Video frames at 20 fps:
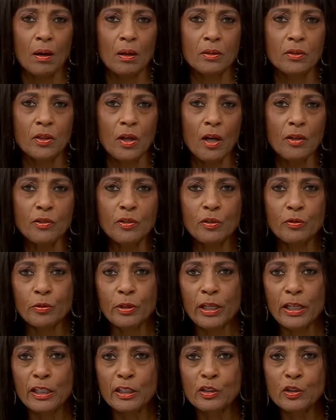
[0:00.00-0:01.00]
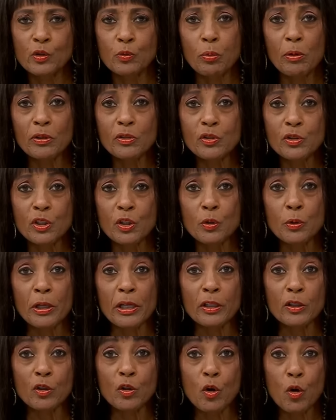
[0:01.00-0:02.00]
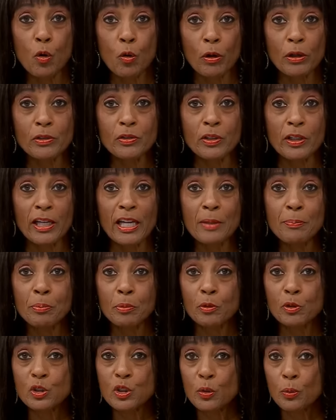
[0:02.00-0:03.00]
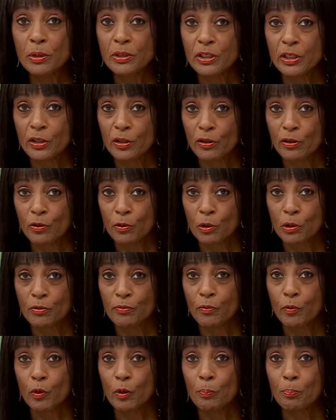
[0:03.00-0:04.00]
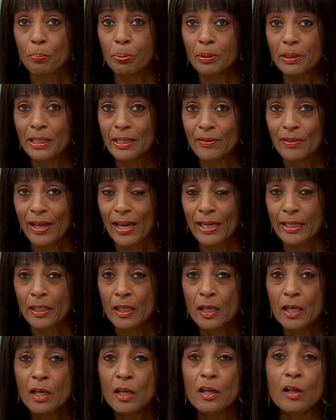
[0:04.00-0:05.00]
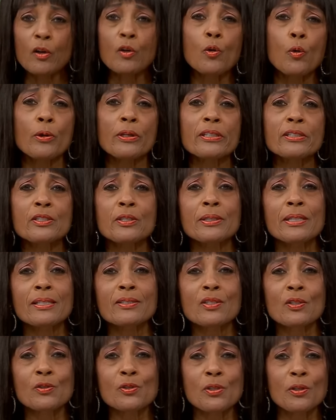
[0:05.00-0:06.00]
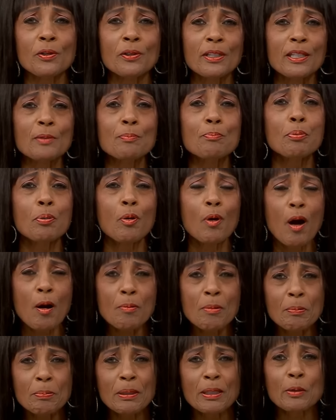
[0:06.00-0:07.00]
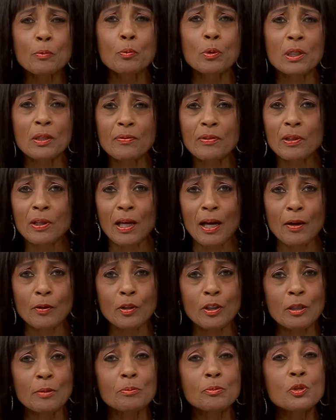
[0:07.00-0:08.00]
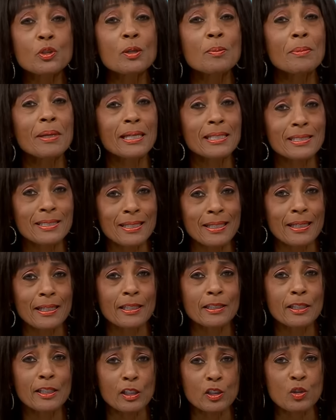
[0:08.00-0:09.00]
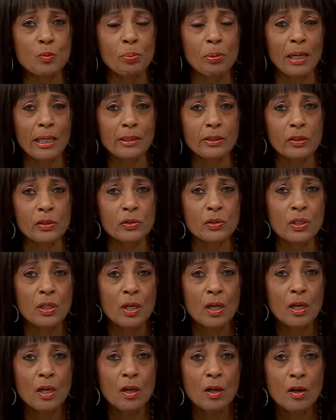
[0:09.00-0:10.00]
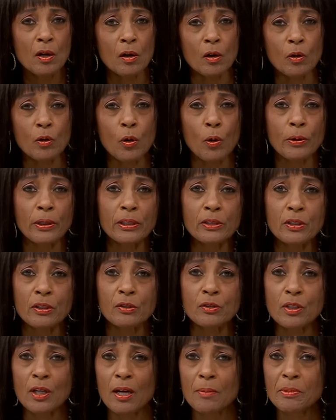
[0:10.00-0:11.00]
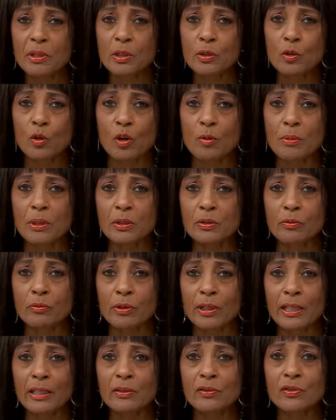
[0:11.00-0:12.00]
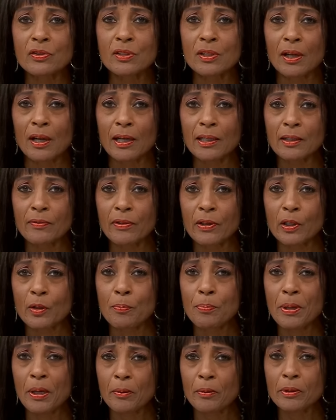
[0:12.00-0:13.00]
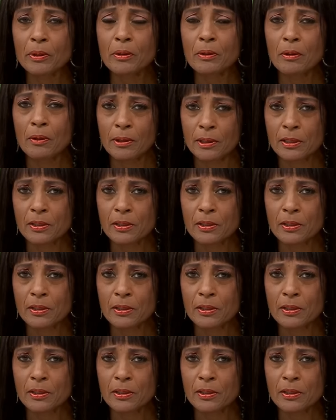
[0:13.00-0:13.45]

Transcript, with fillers: Dr. Raines was due in court April 23rd for a plea that, according to his attorney, probably would have allowed him to maintain his practice. According to Tommy Normand, Raines died of an apparent heart